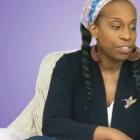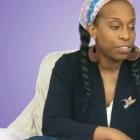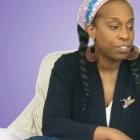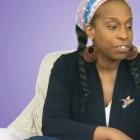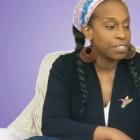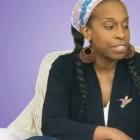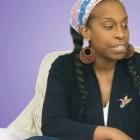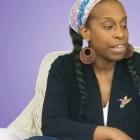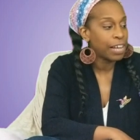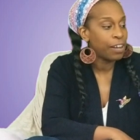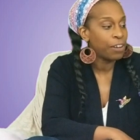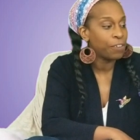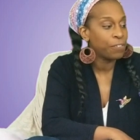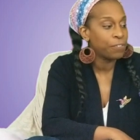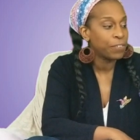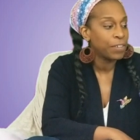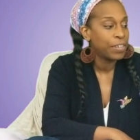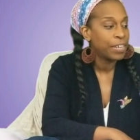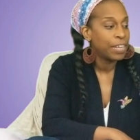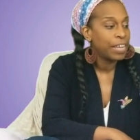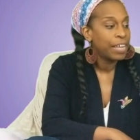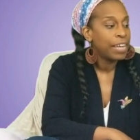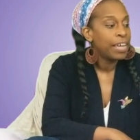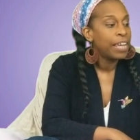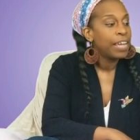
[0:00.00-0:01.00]
herself.
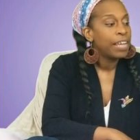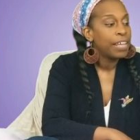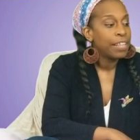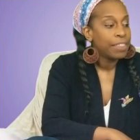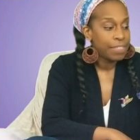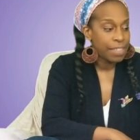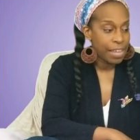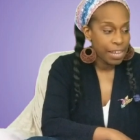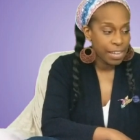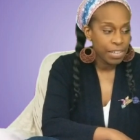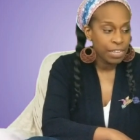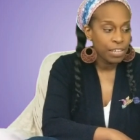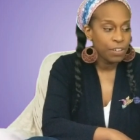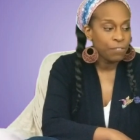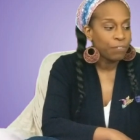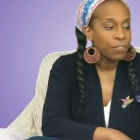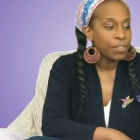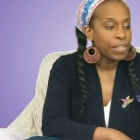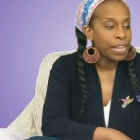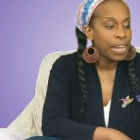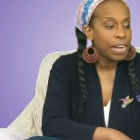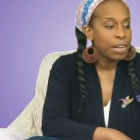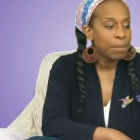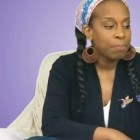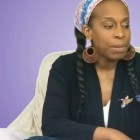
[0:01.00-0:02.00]
Thank you for
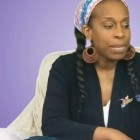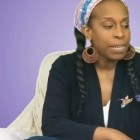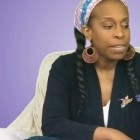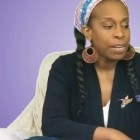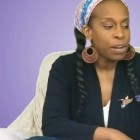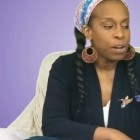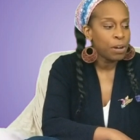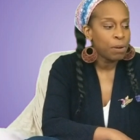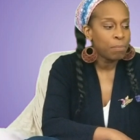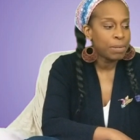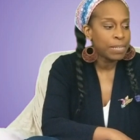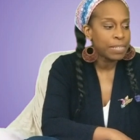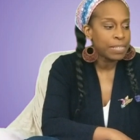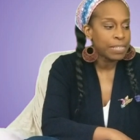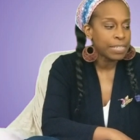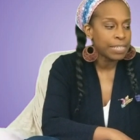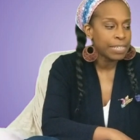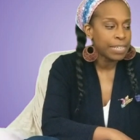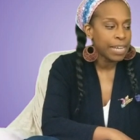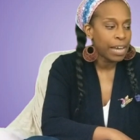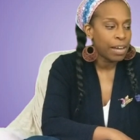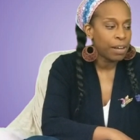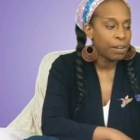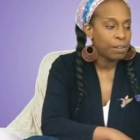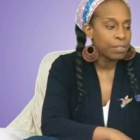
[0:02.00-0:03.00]
letting me know, Mrs.
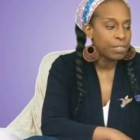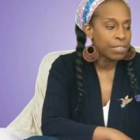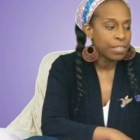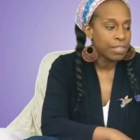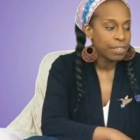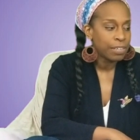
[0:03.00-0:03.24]
Gauss.